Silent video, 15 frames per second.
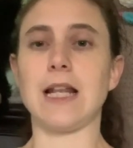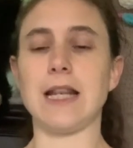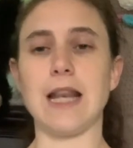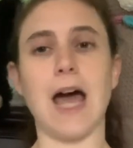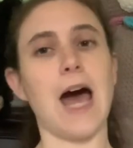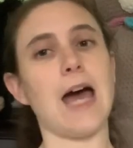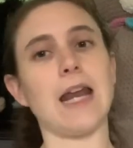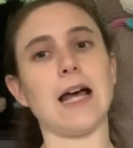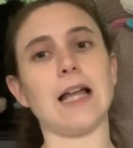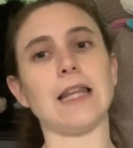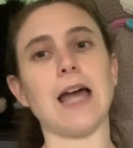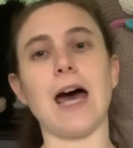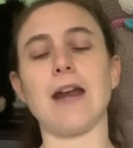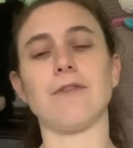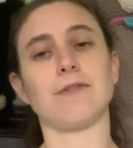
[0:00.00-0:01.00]
not a
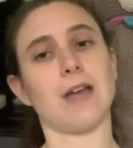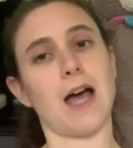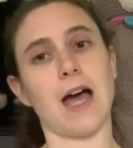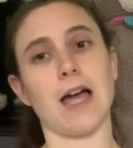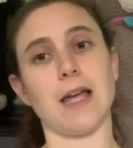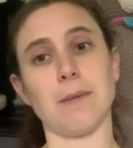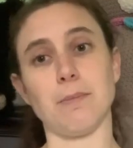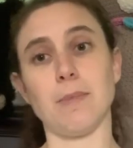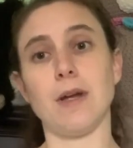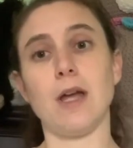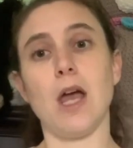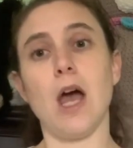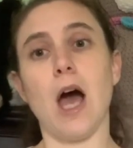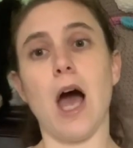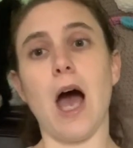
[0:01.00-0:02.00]
lot of time
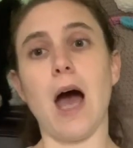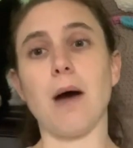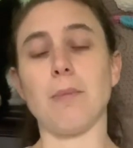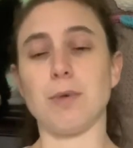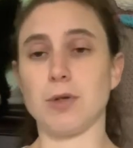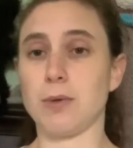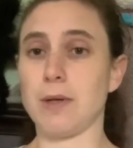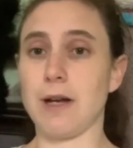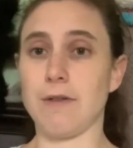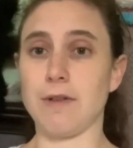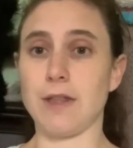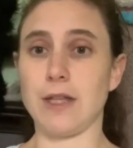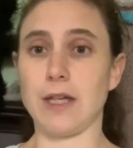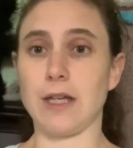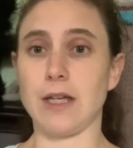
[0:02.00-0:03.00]
between
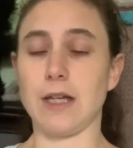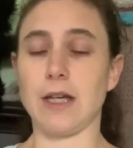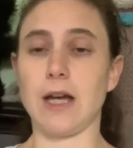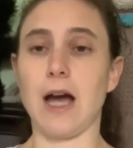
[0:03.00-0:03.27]
everything